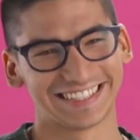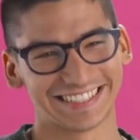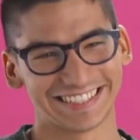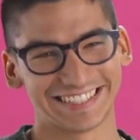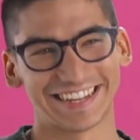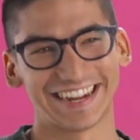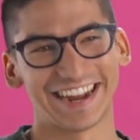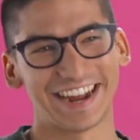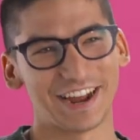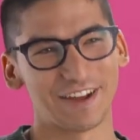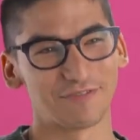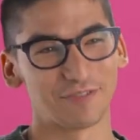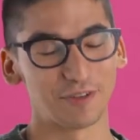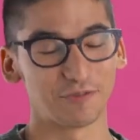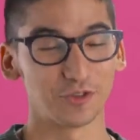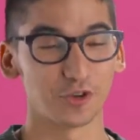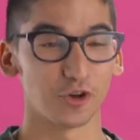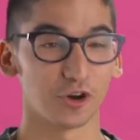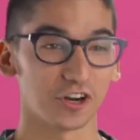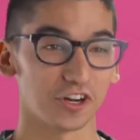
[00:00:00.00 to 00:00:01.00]
Yeah, if
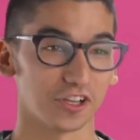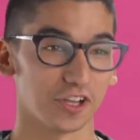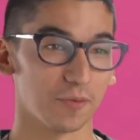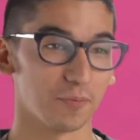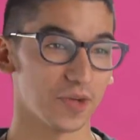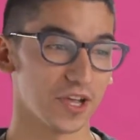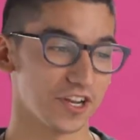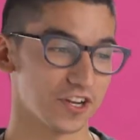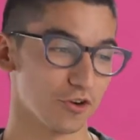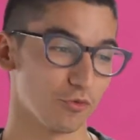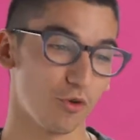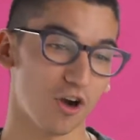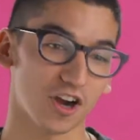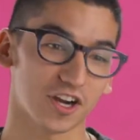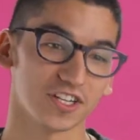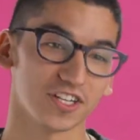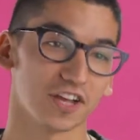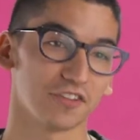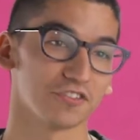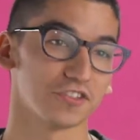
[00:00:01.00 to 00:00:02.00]
you go to Colombia and you're
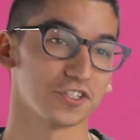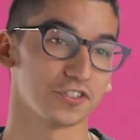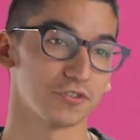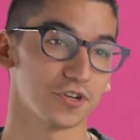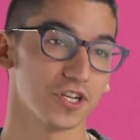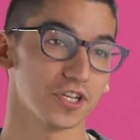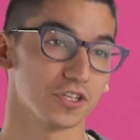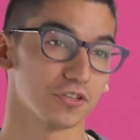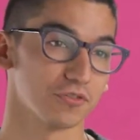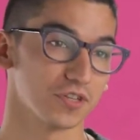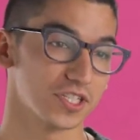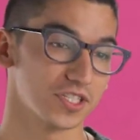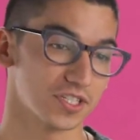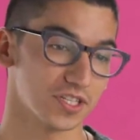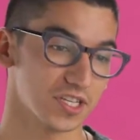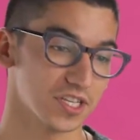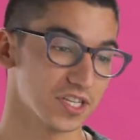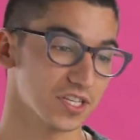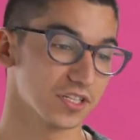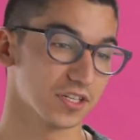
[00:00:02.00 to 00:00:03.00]
walking down the street, you need
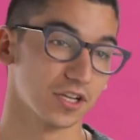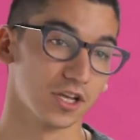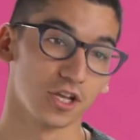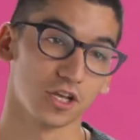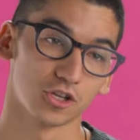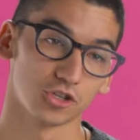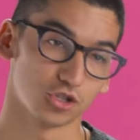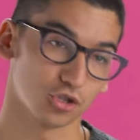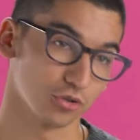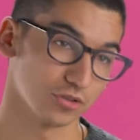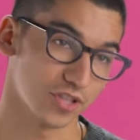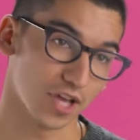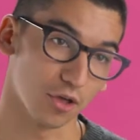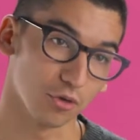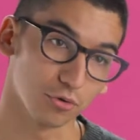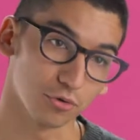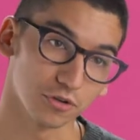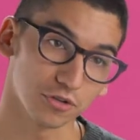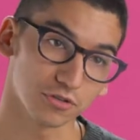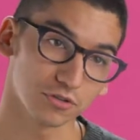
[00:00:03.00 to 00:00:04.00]
to eat
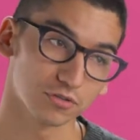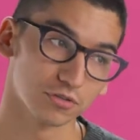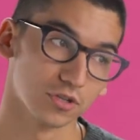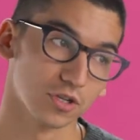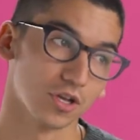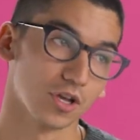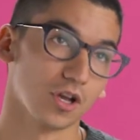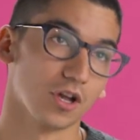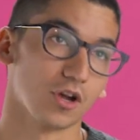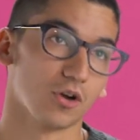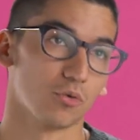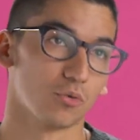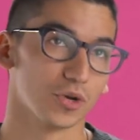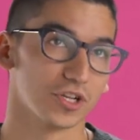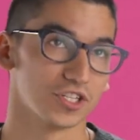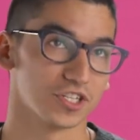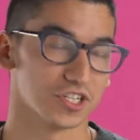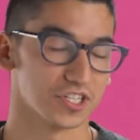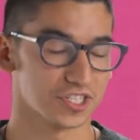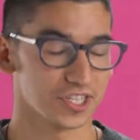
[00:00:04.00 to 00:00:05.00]
chontaduro,
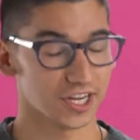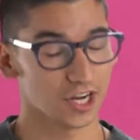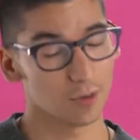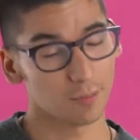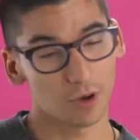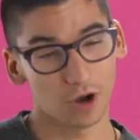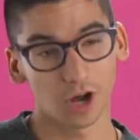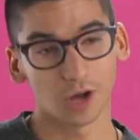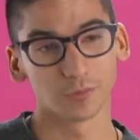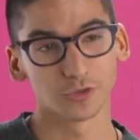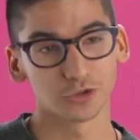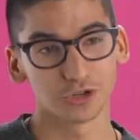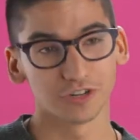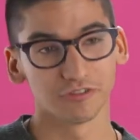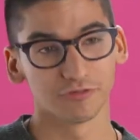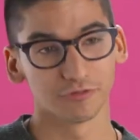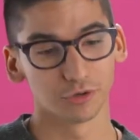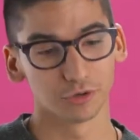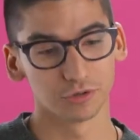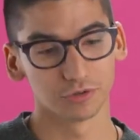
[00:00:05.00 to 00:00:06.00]
which is like a palm tree
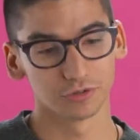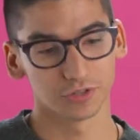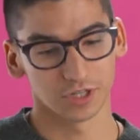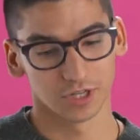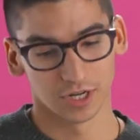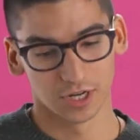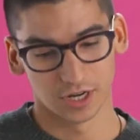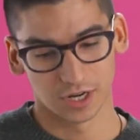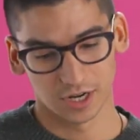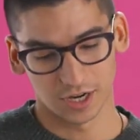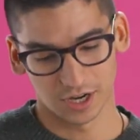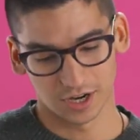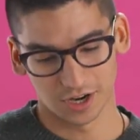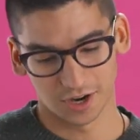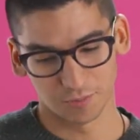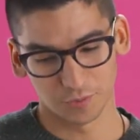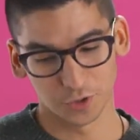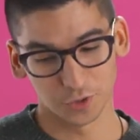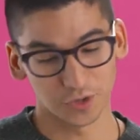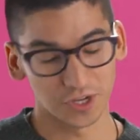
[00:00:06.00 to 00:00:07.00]
fruit.
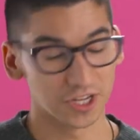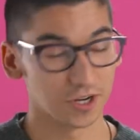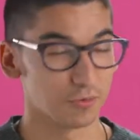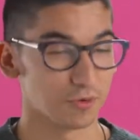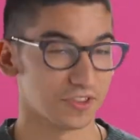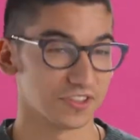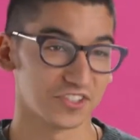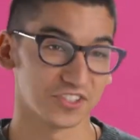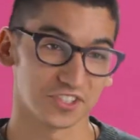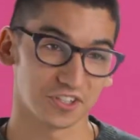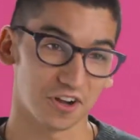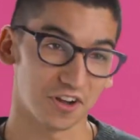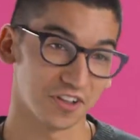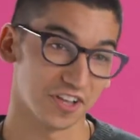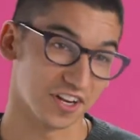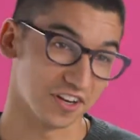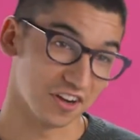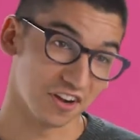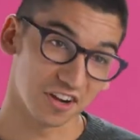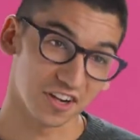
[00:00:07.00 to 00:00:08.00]
You eat it with salt
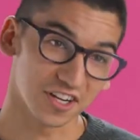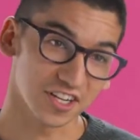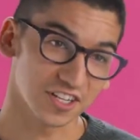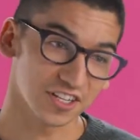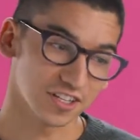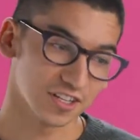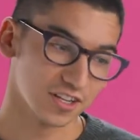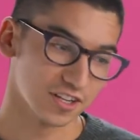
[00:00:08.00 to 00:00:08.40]
and honey.